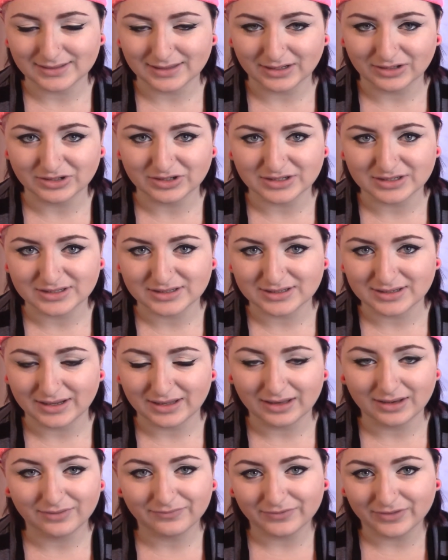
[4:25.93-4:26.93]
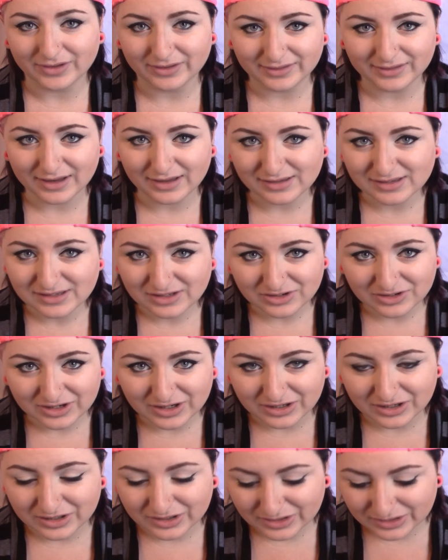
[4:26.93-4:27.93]
it feels nice in your
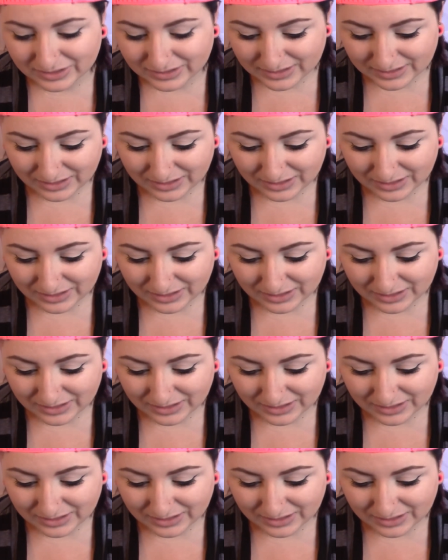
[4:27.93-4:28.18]
ears.